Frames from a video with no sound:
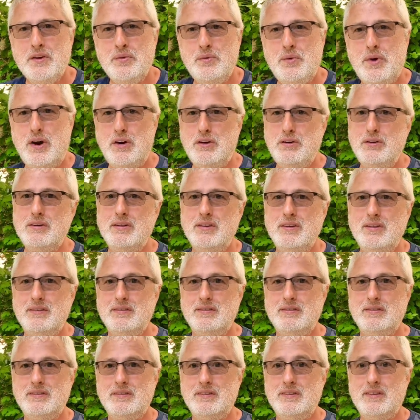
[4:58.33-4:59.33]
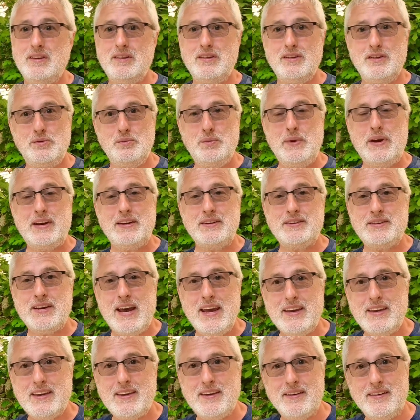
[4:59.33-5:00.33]
Well, we can
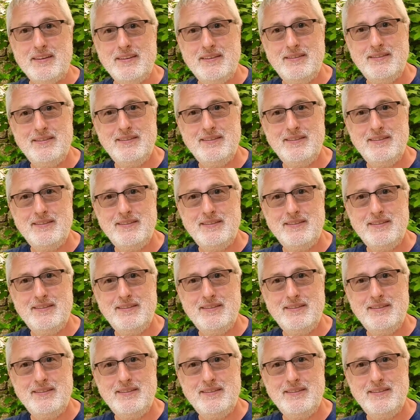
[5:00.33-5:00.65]
take you.